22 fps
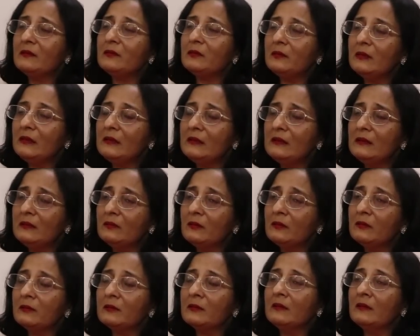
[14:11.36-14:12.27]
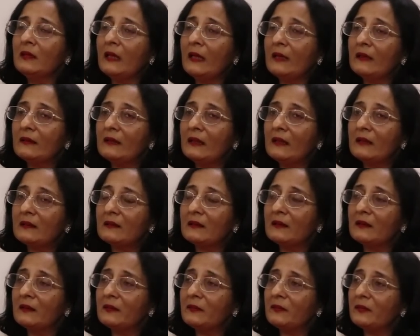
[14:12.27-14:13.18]
Yes, it is also like
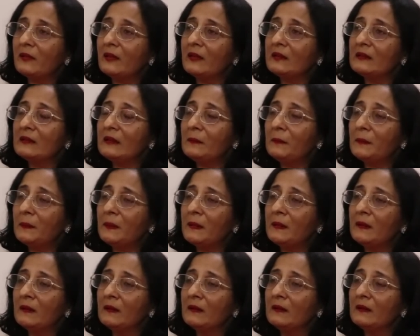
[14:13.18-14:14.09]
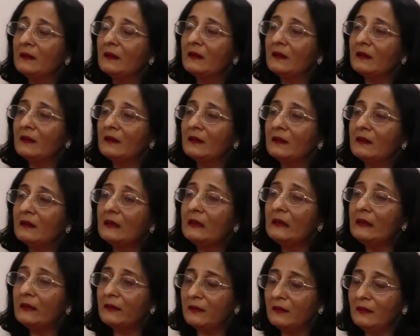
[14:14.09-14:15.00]
that. For example,
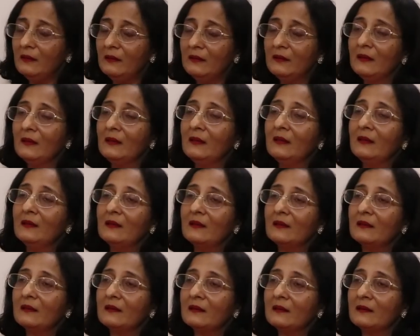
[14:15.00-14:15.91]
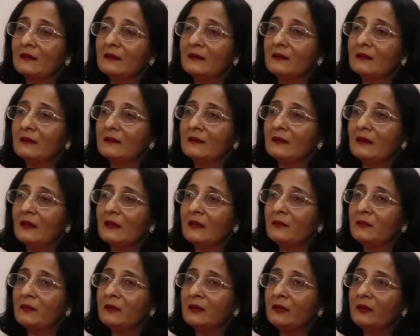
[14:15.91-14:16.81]
here,
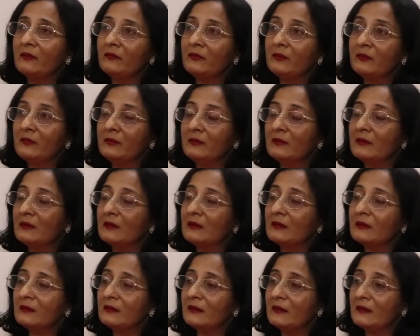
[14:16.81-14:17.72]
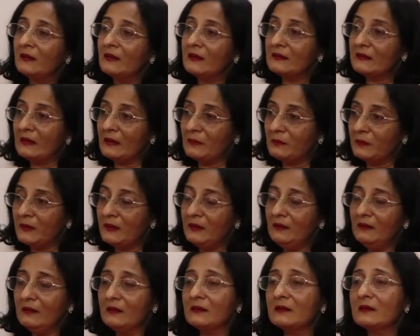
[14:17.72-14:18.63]
I will give you an
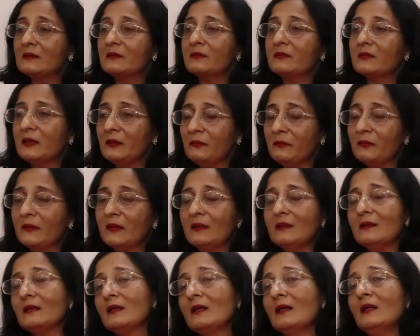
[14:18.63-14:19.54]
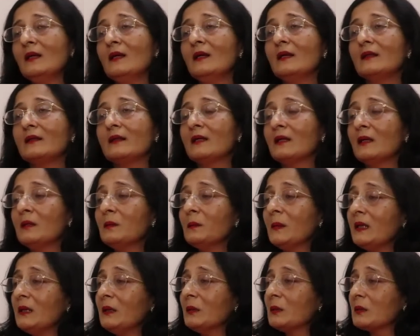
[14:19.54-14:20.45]
example. It's different. There are
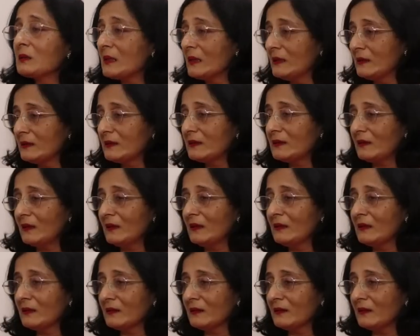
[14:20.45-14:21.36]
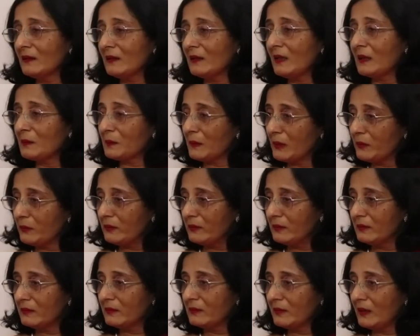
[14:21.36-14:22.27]
many hotels in Kathmandu,
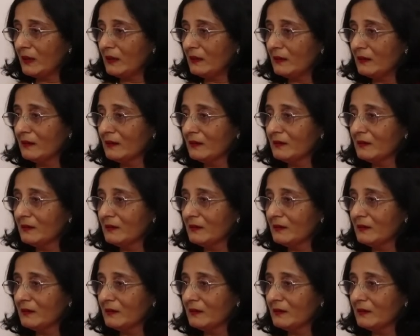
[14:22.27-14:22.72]
right?